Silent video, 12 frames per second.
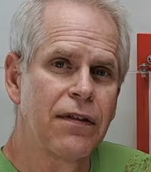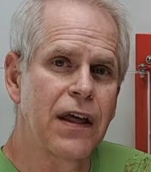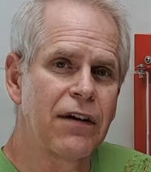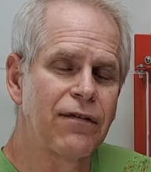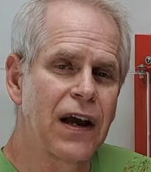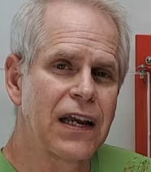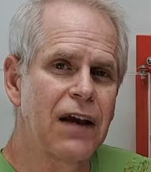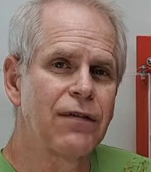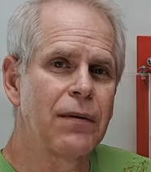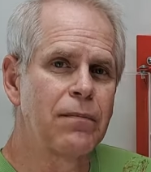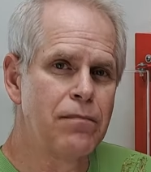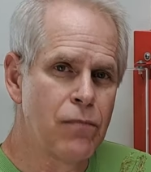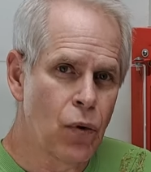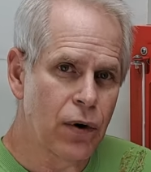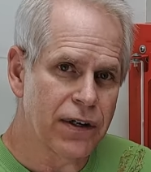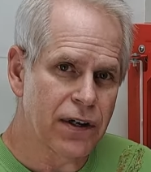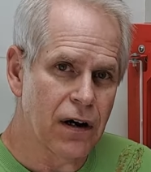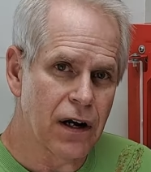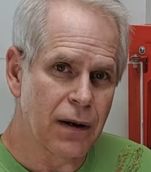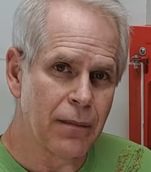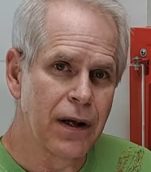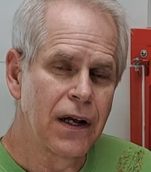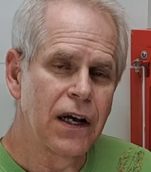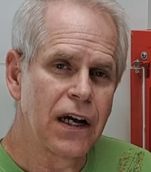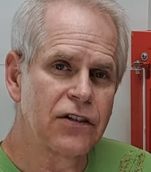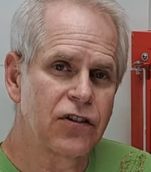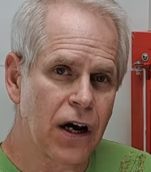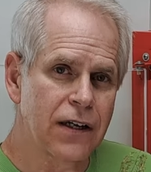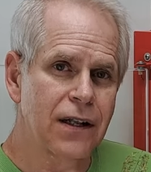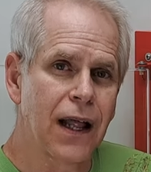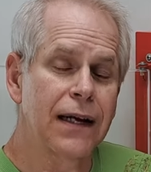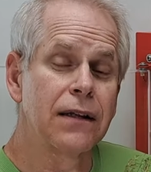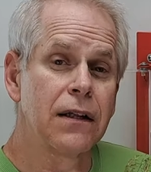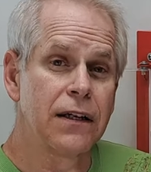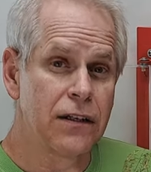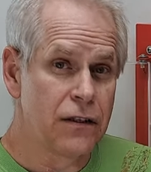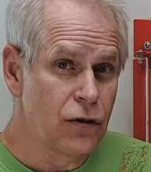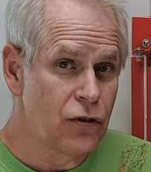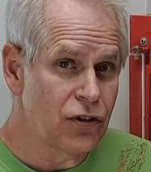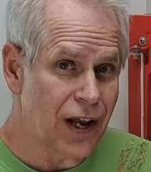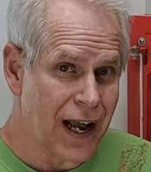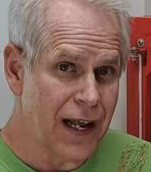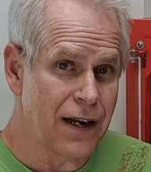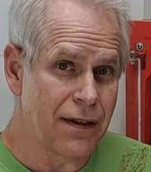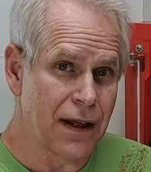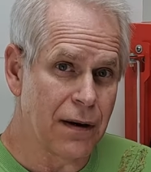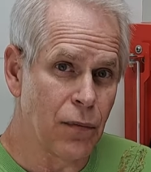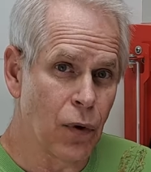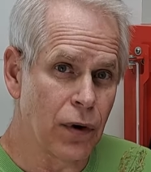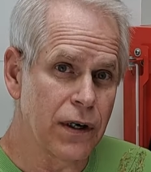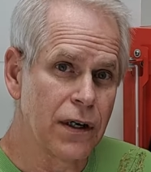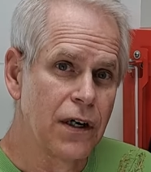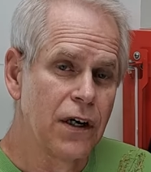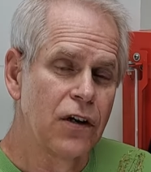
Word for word: that if I give it more time, it's unlikely to lose anything more.